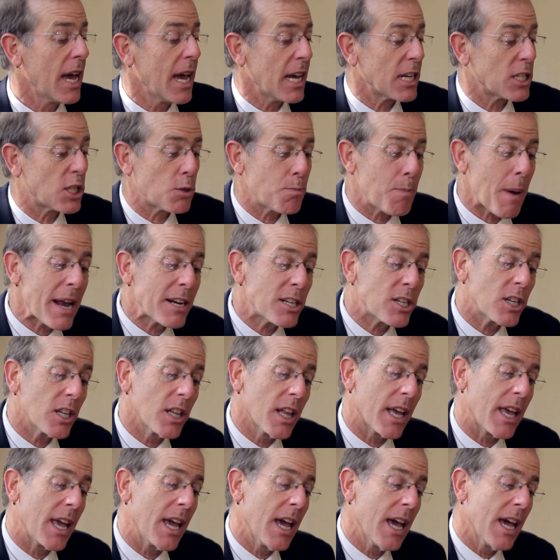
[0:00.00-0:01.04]

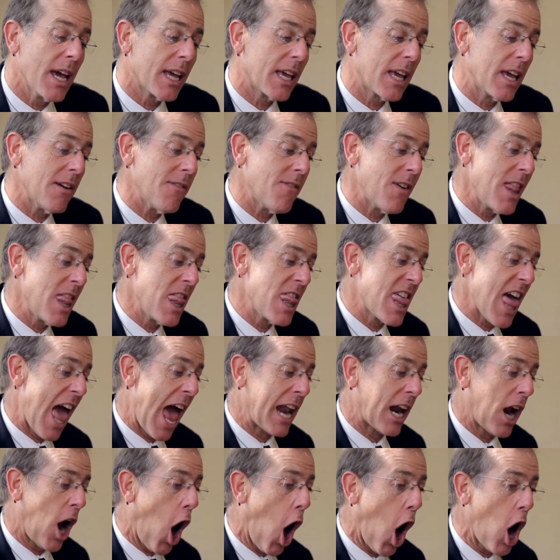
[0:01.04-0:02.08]
especially given
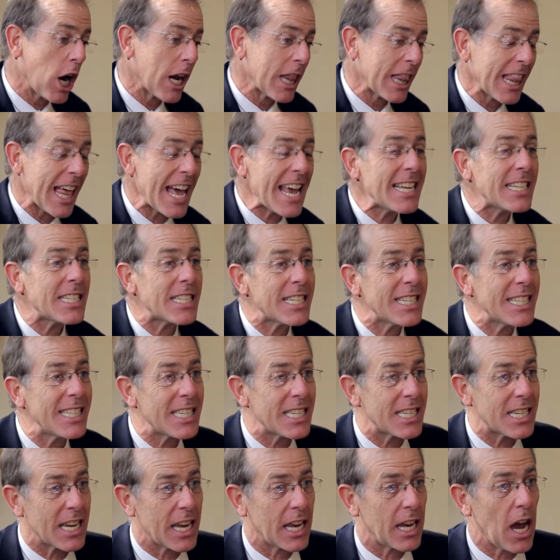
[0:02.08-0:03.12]
that our
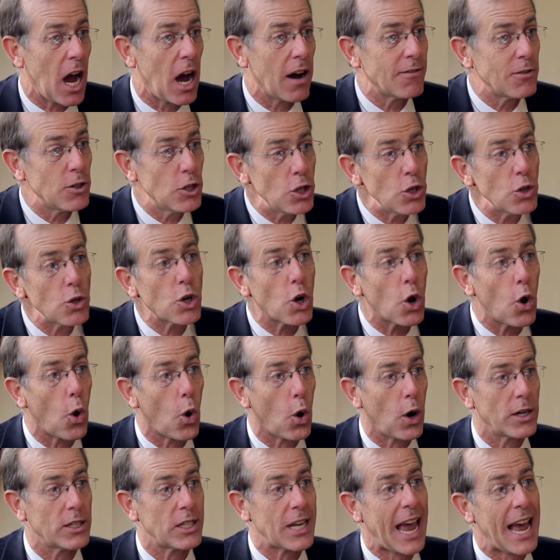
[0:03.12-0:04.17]
licensing of new
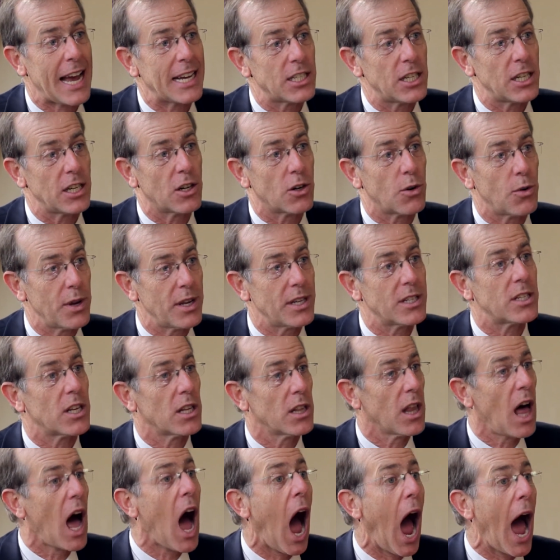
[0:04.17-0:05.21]
cores has increased a
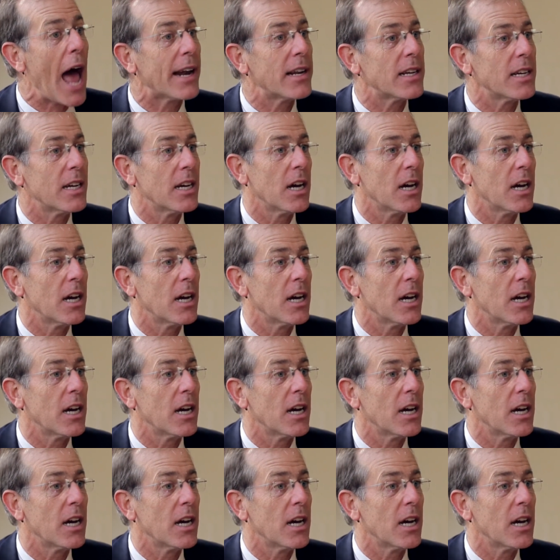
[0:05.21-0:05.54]
lot